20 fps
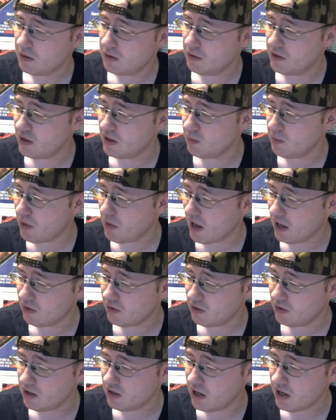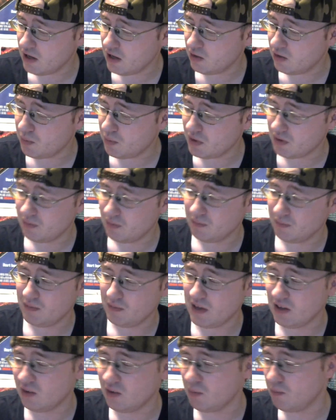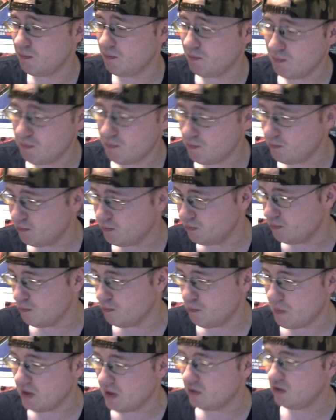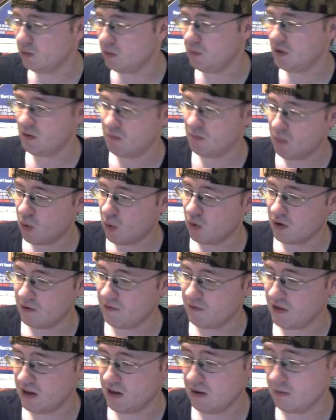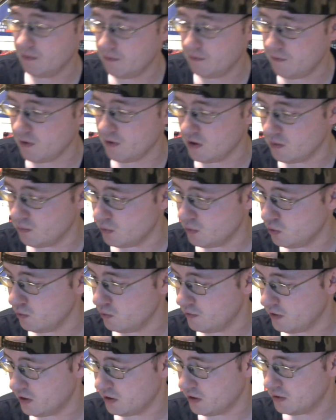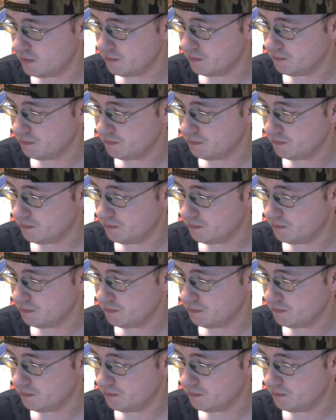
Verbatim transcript: than Basket Case, but that's meant to be more of a fun movie